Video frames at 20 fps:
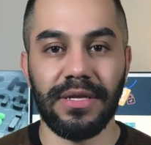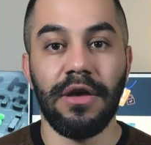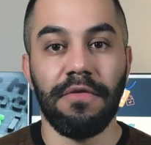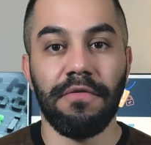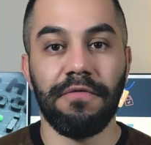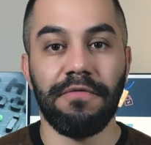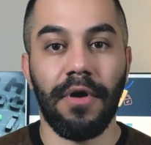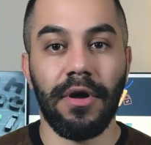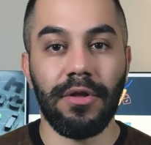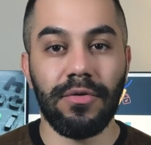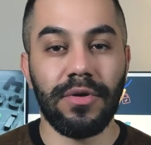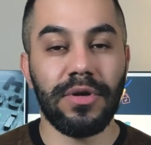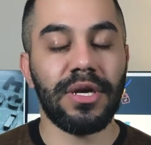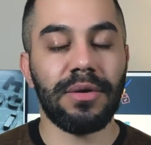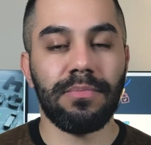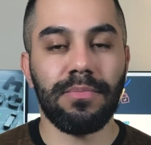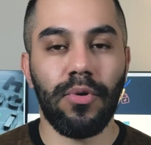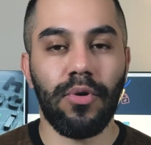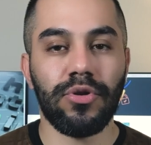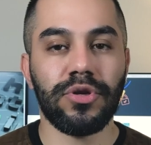following
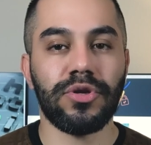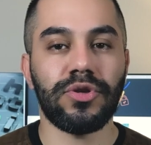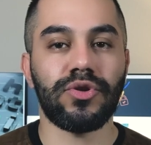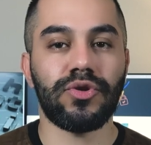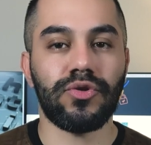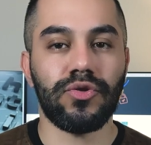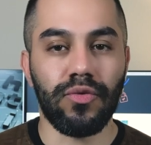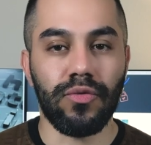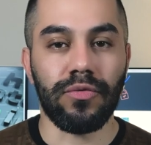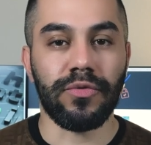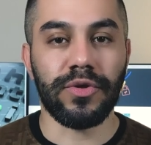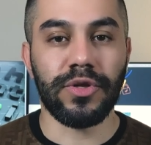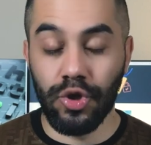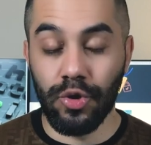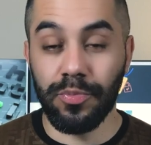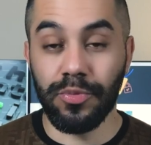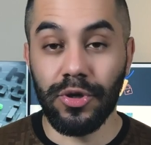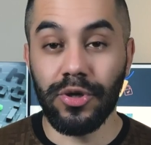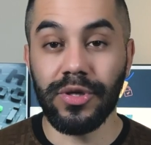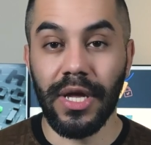important rules to
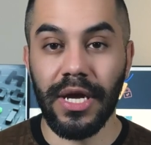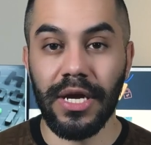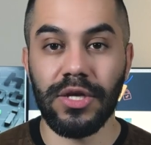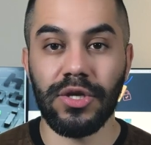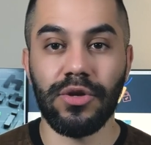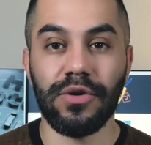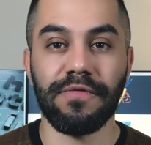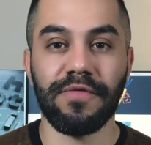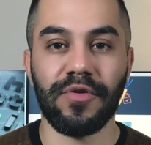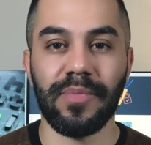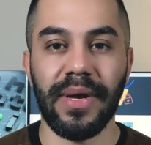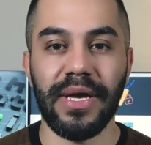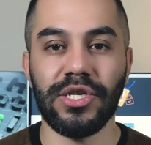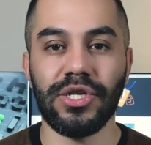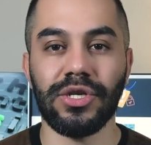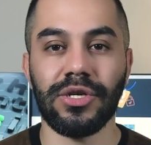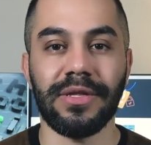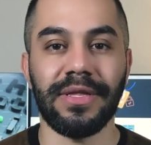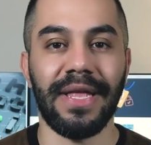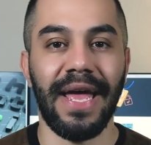protect your
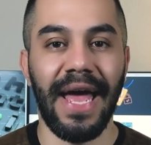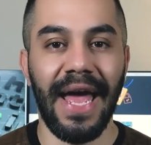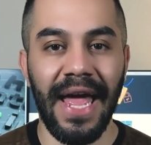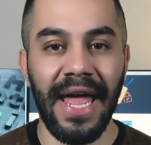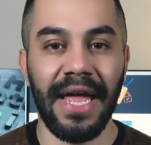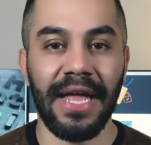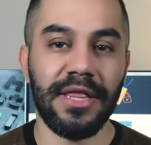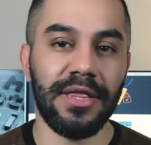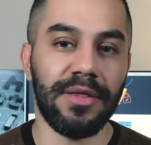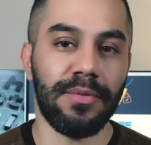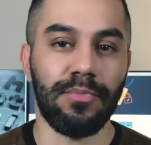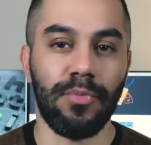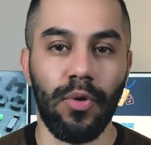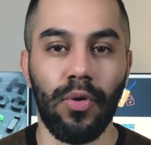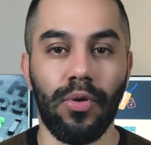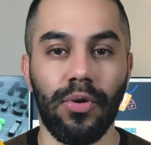information, and more.